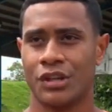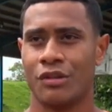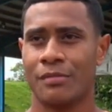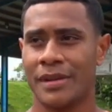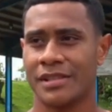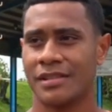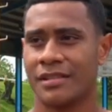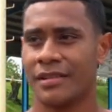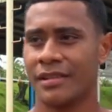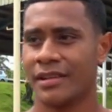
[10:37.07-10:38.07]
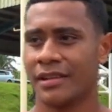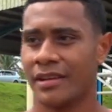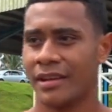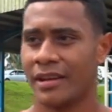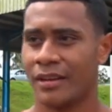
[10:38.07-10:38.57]
show our best
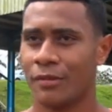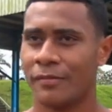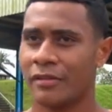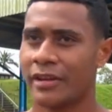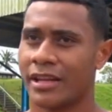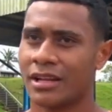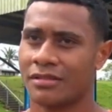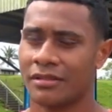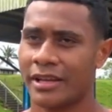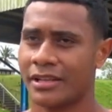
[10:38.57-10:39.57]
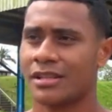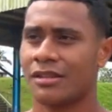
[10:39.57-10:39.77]
and hopefully get